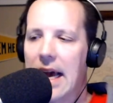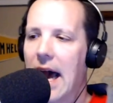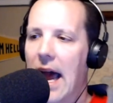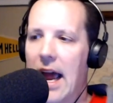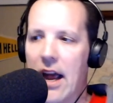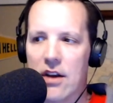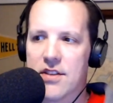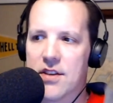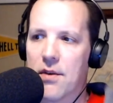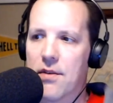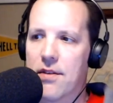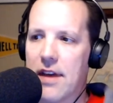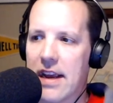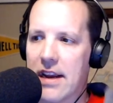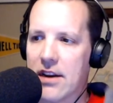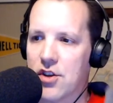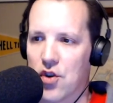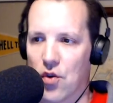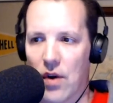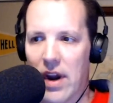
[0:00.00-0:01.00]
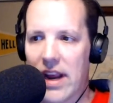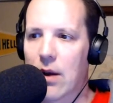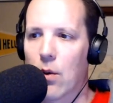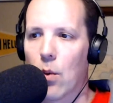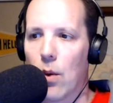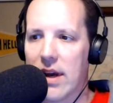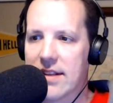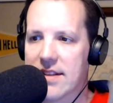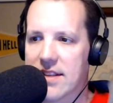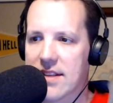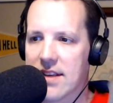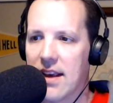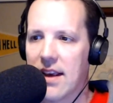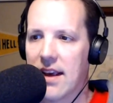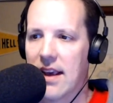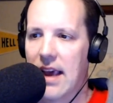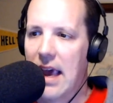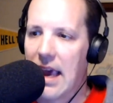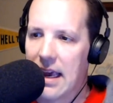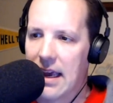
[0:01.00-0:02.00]
I also think Drinkwitz
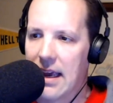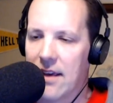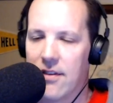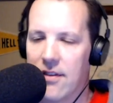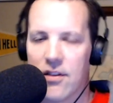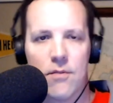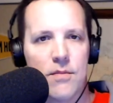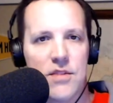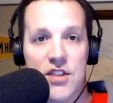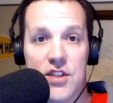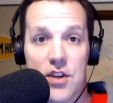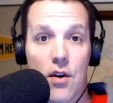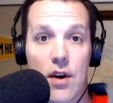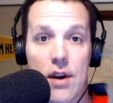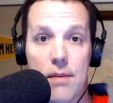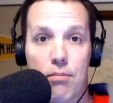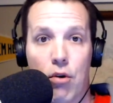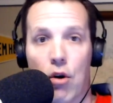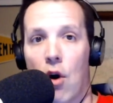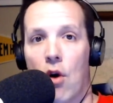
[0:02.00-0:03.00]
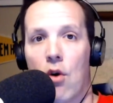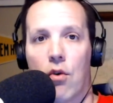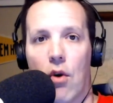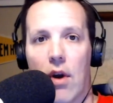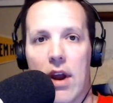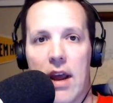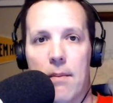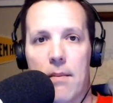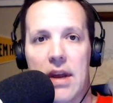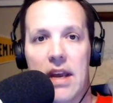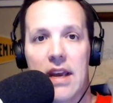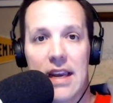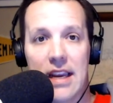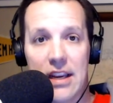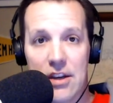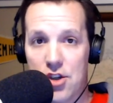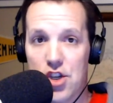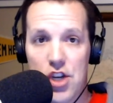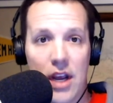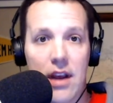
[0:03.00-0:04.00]
and the Missouri program
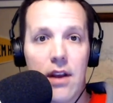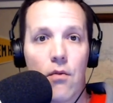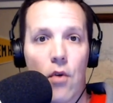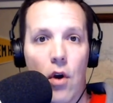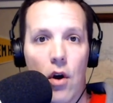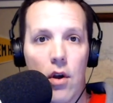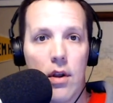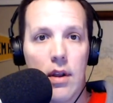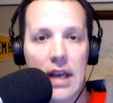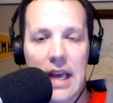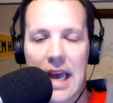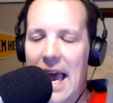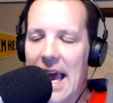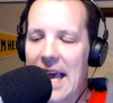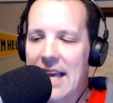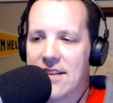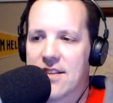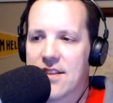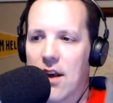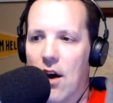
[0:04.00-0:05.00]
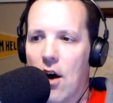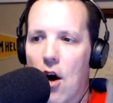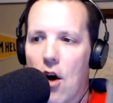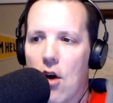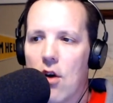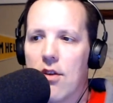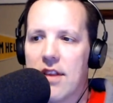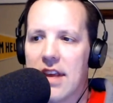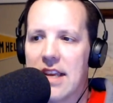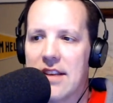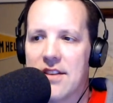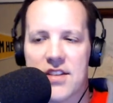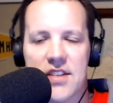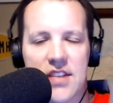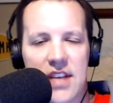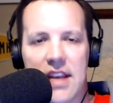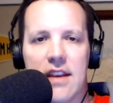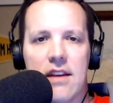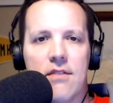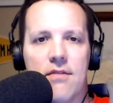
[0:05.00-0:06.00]
in general has all the
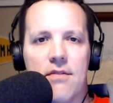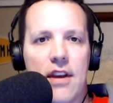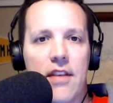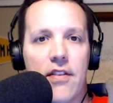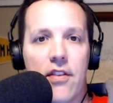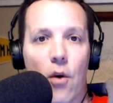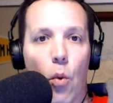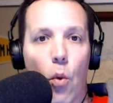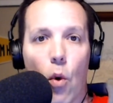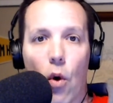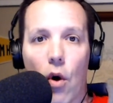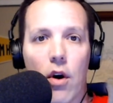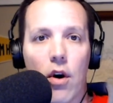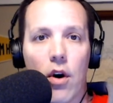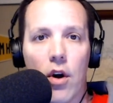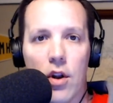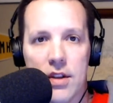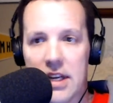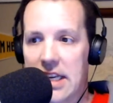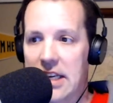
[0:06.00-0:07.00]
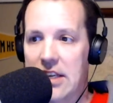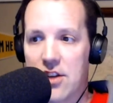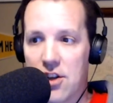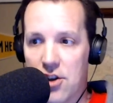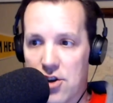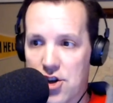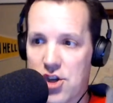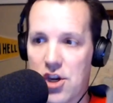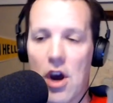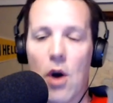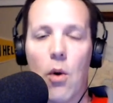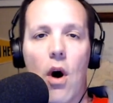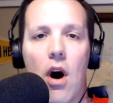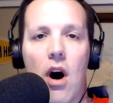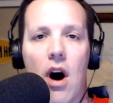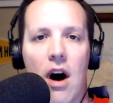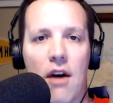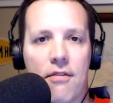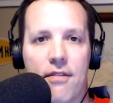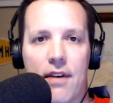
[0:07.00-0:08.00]
incentive in the world to show
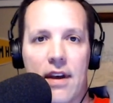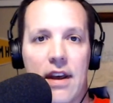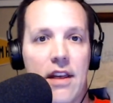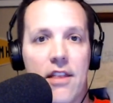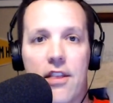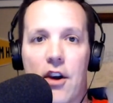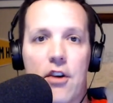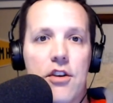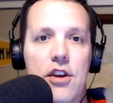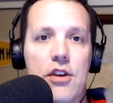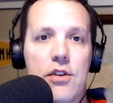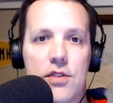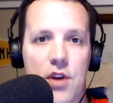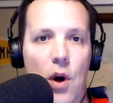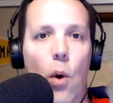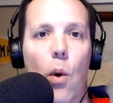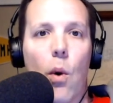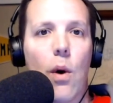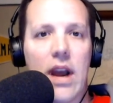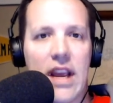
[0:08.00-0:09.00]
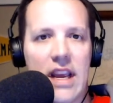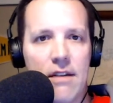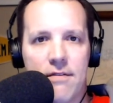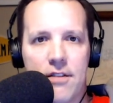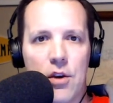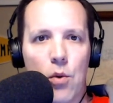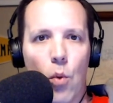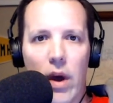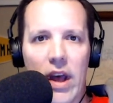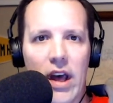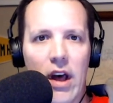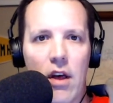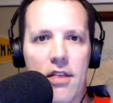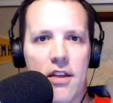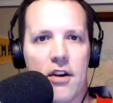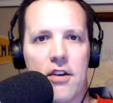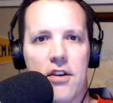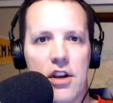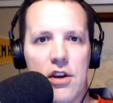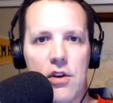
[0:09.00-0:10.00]
off their new toy, if you will,
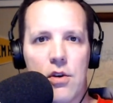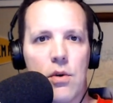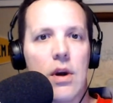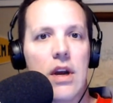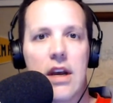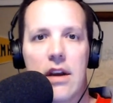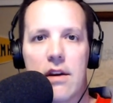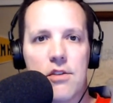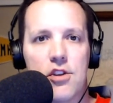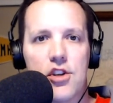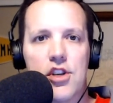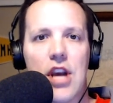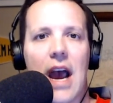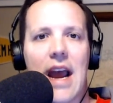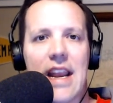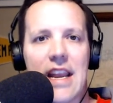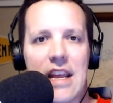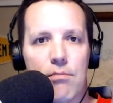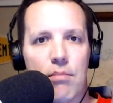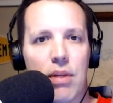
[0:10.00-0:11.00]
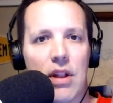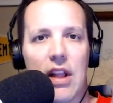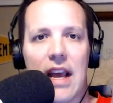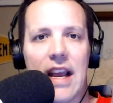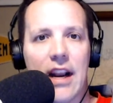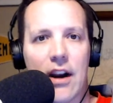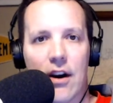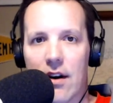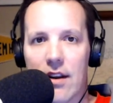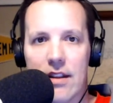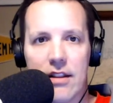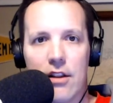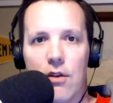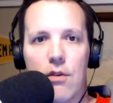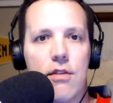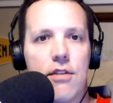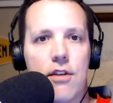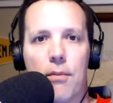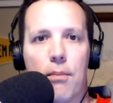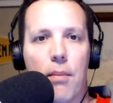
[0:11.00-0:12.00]
their new shiny player in
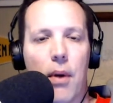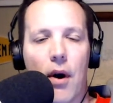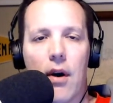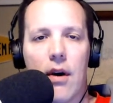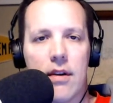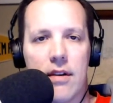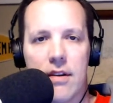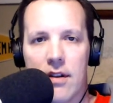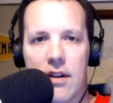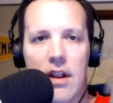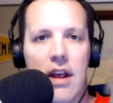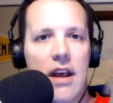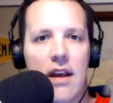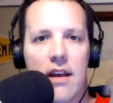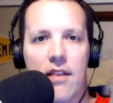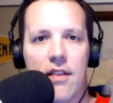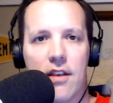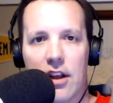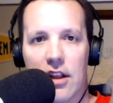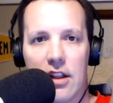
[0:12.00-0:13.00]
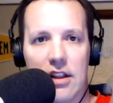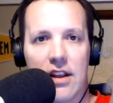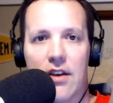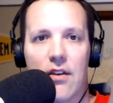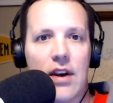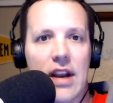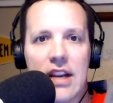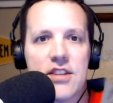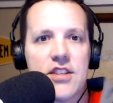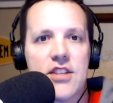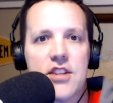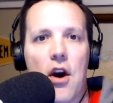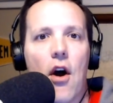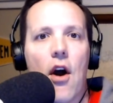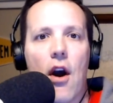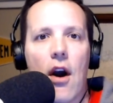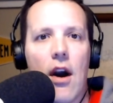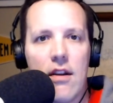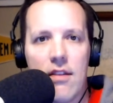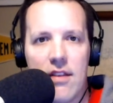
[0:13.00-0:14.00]
Luther Burden, the glittering
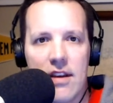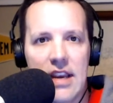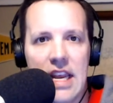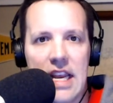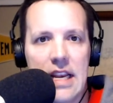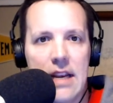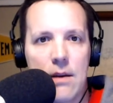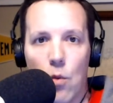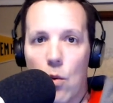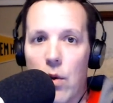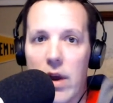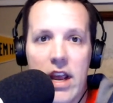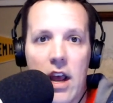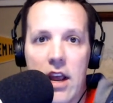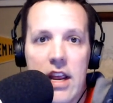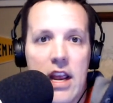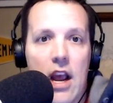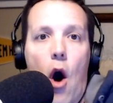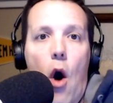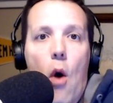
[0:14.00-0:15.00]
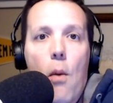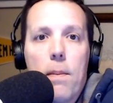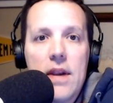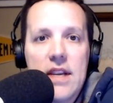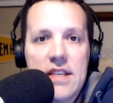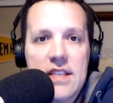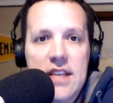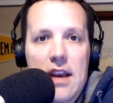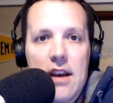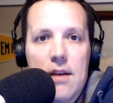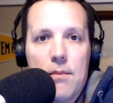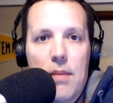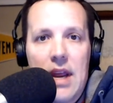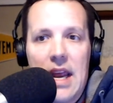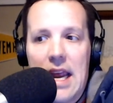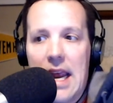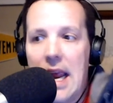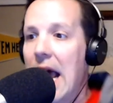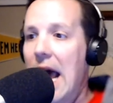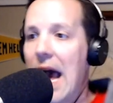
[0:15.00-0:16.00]
star that he hope he's going to
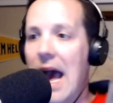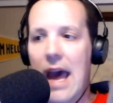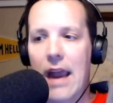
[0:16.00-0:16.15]
be.